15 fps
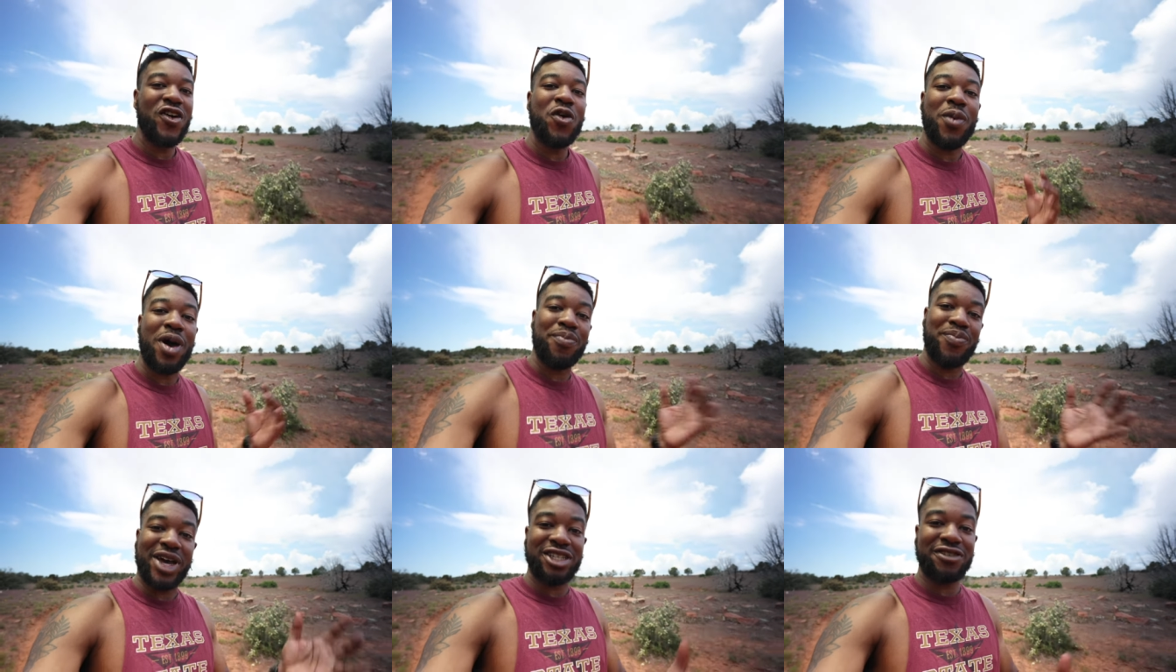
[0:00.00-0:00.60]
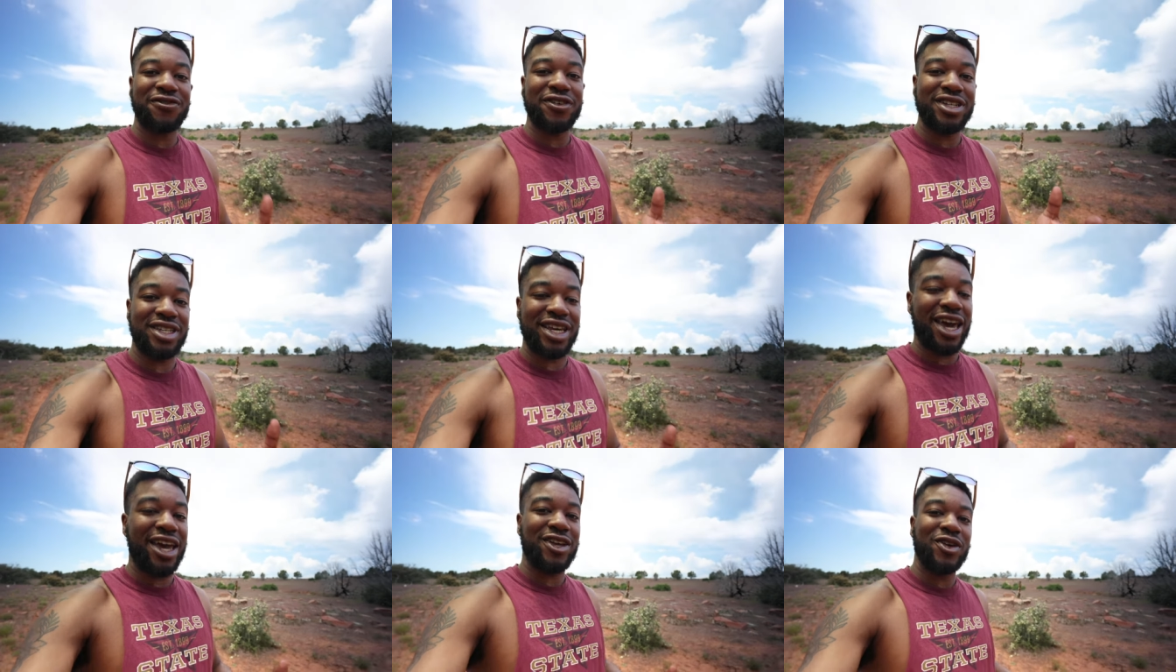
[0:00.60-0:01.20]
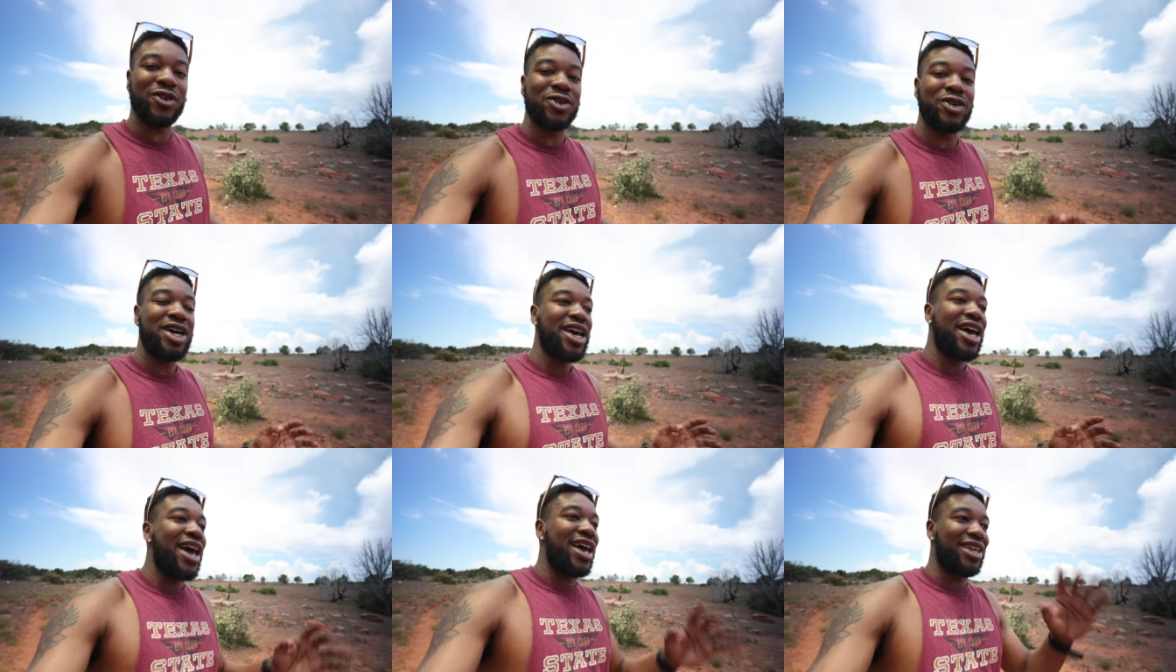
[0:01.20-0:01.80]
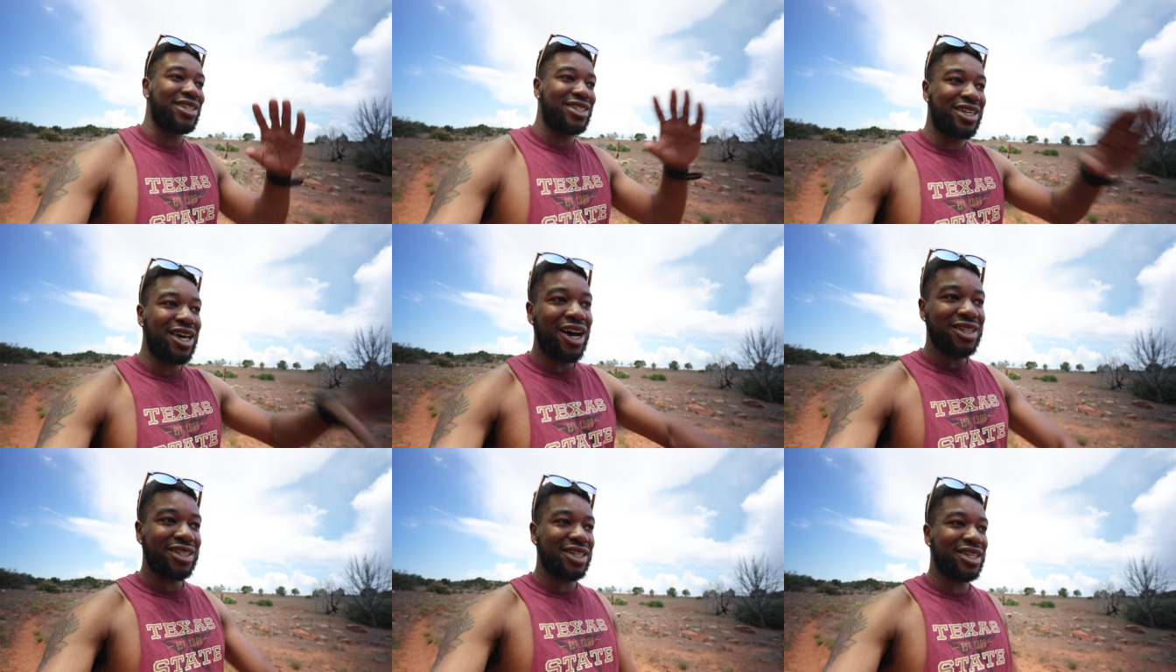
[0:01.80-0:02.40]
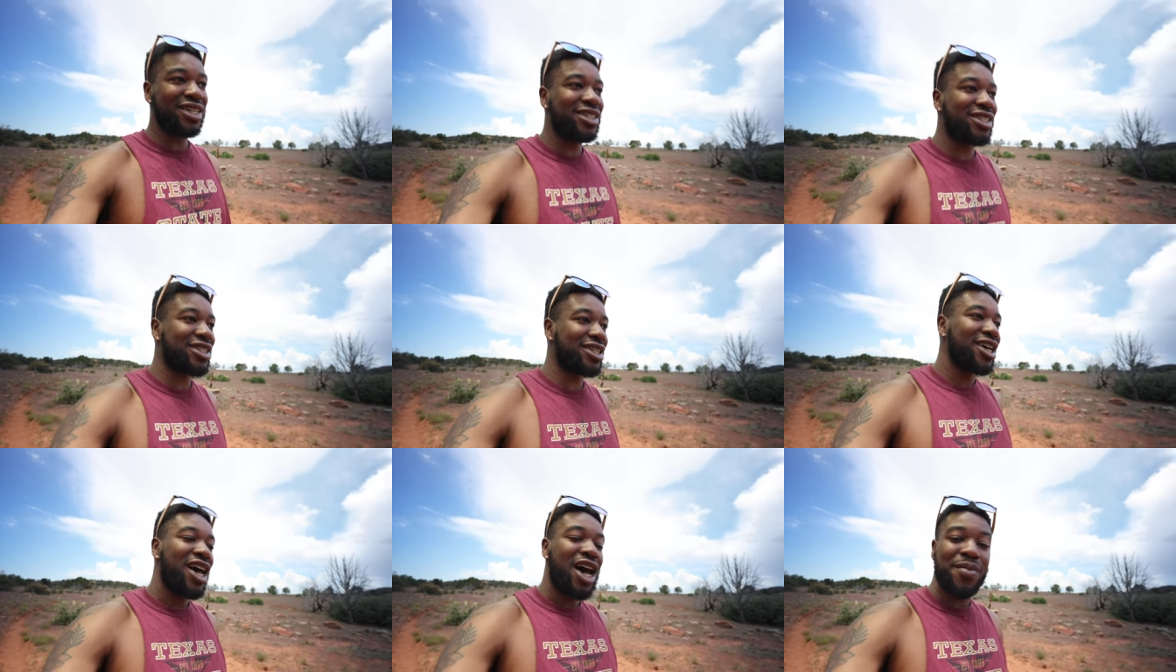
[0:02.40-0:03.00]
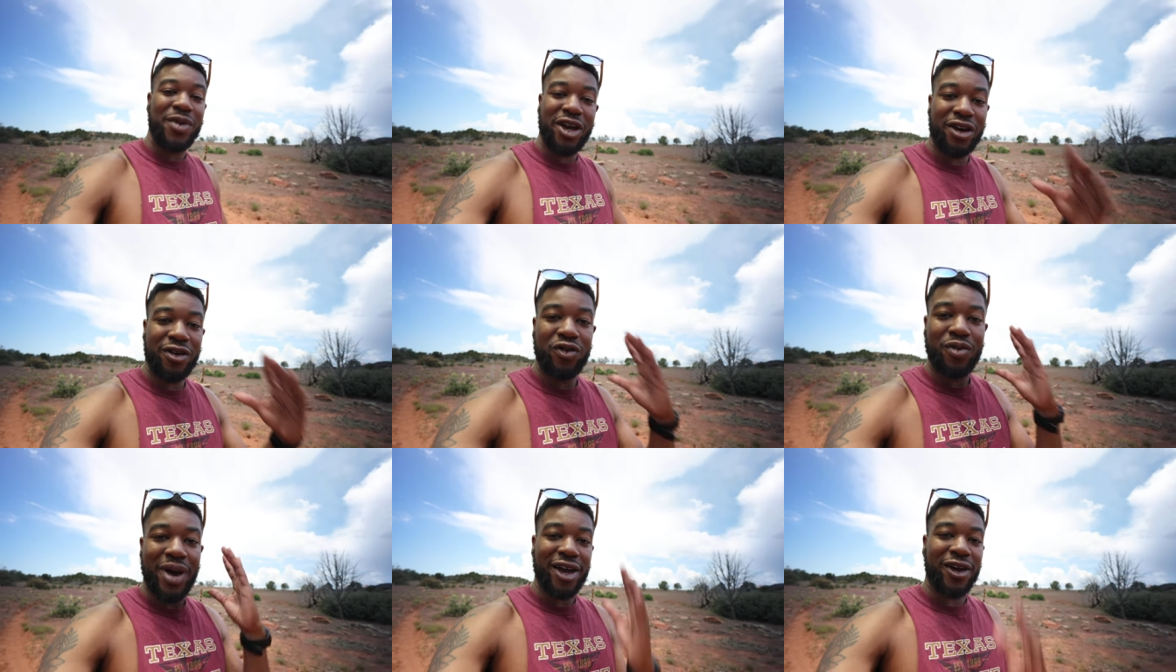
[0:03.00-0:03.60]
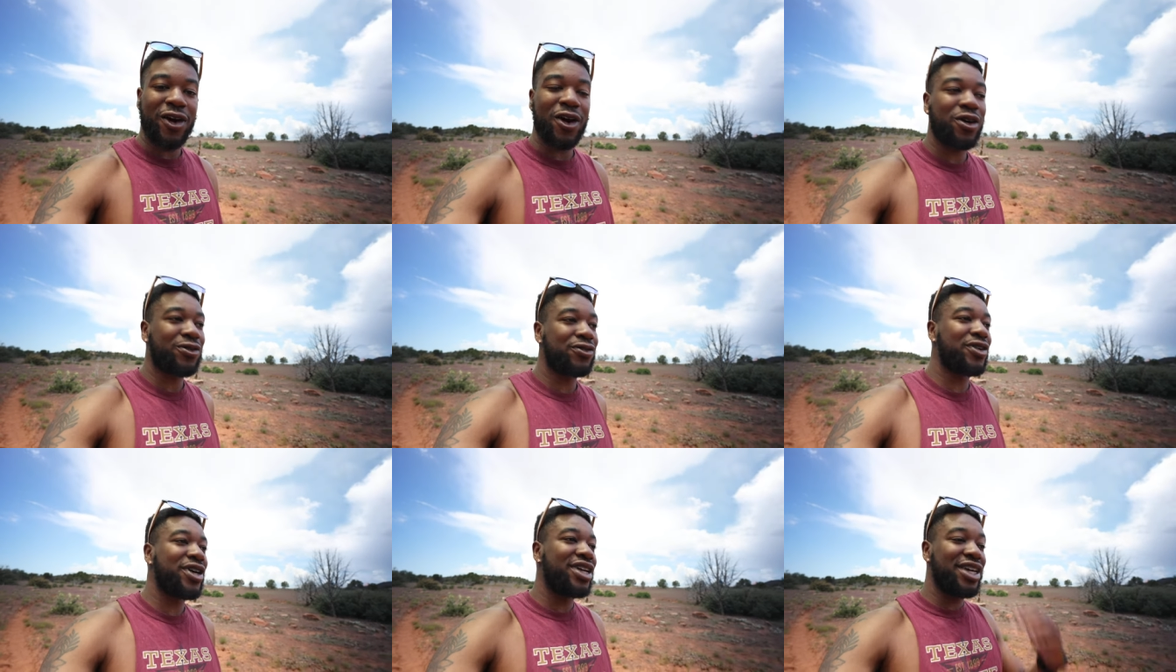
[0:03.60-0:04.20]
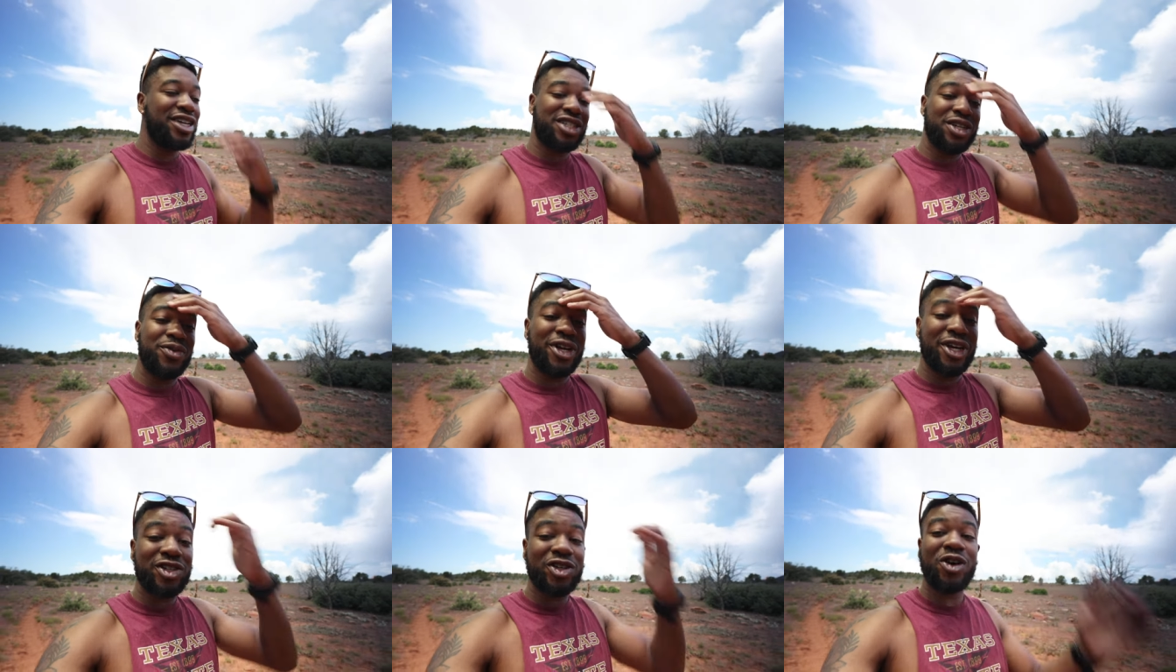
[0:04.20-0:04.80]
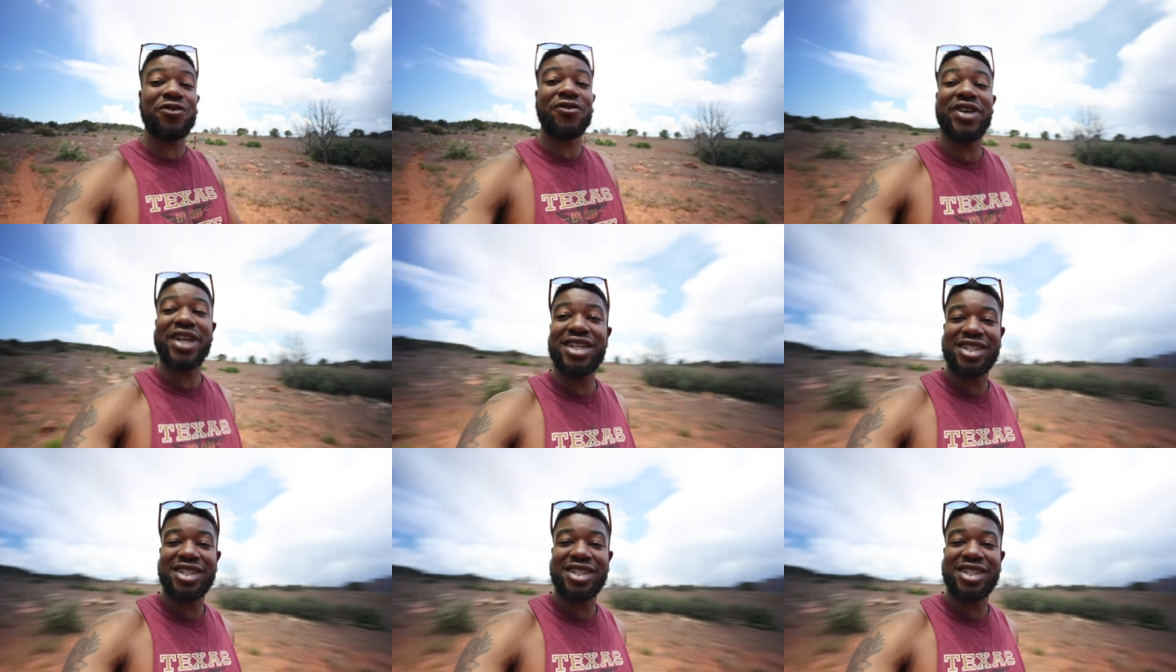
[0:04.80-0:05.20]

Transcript: My best friend Daniel and his cousins. I'm here with my girlfriend. He's here with his girlfriend.